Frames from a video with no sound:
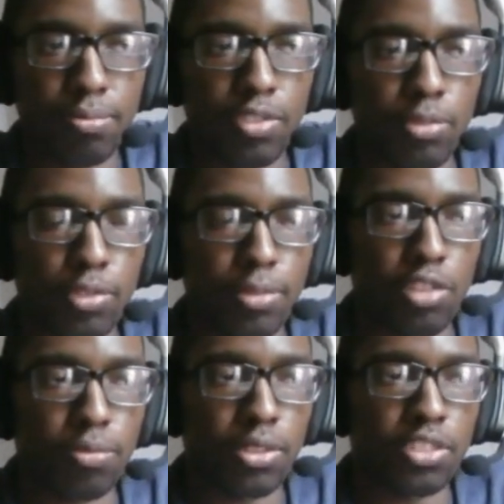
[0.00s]
Super
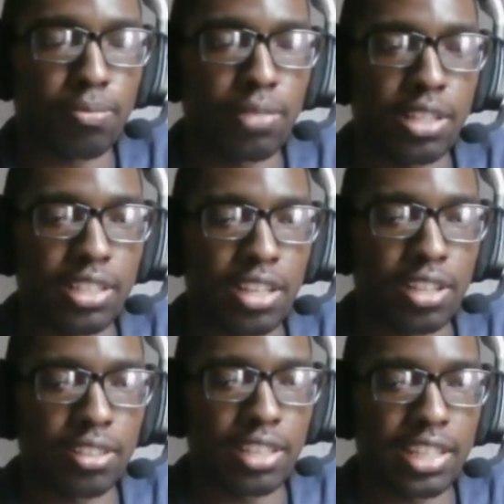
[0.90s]
Smash Bros. Combined
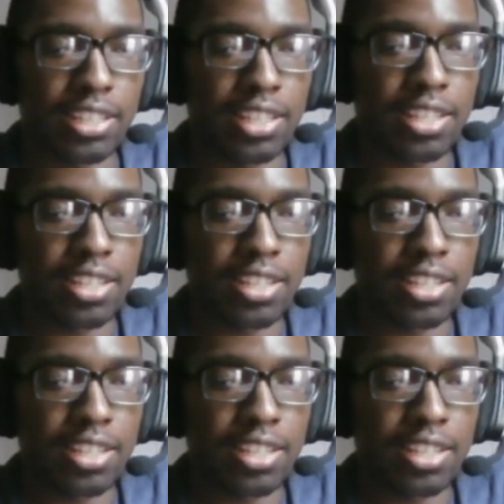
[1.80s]
together, like,